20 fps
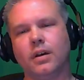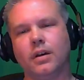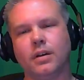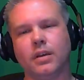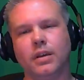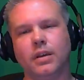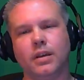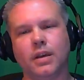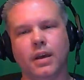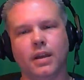
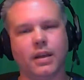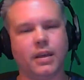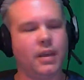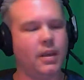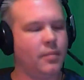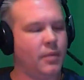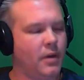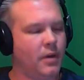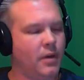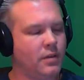He kind of
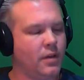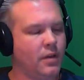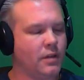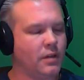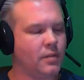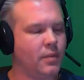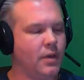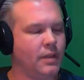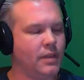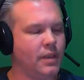came out and
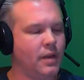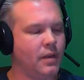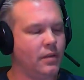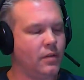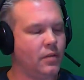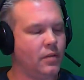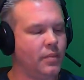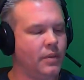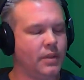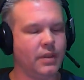talked about that a
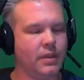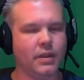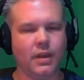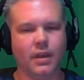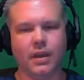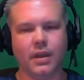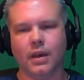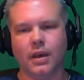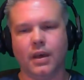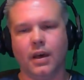little bit.
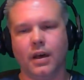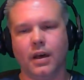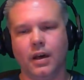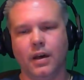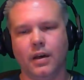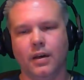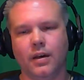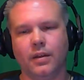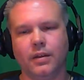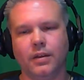
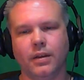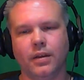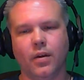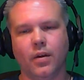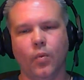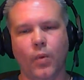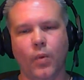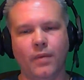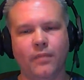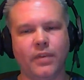
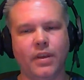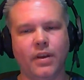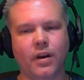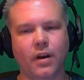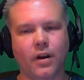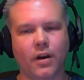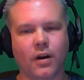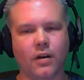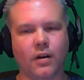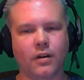Web
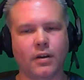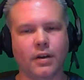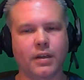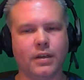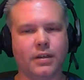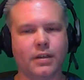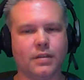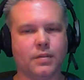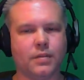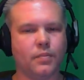VR
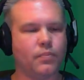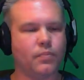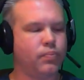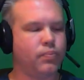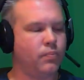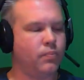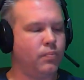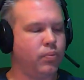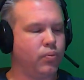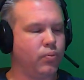is
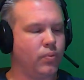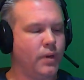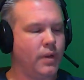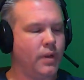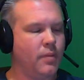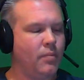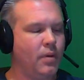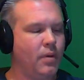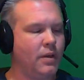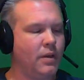
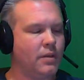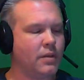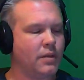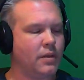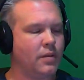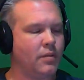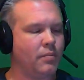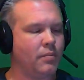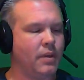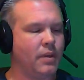pretty much
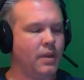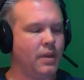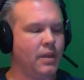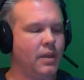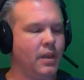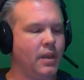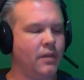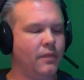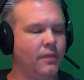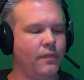going to
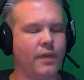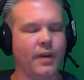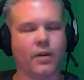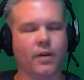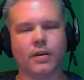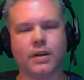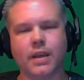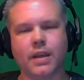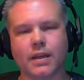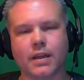be a
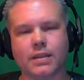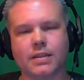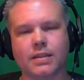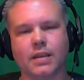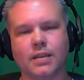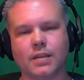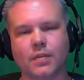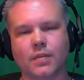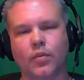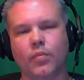very
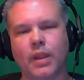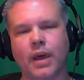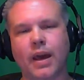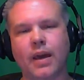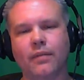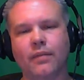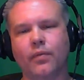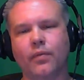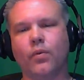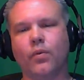accessible
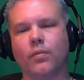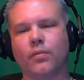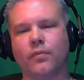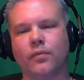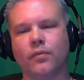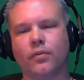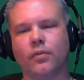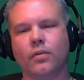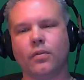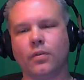platform
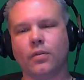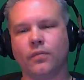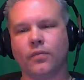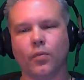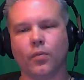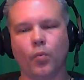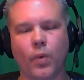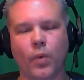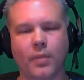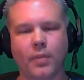for
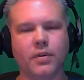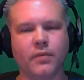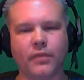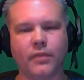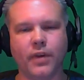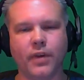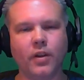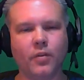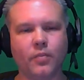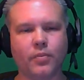web
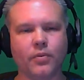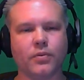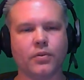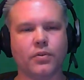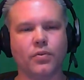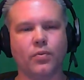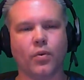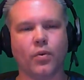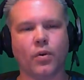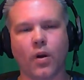
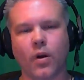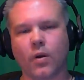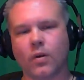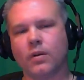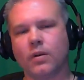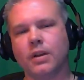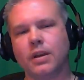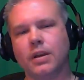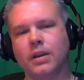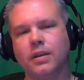developers who are
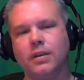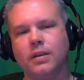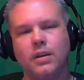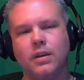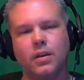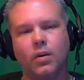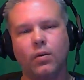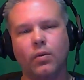already,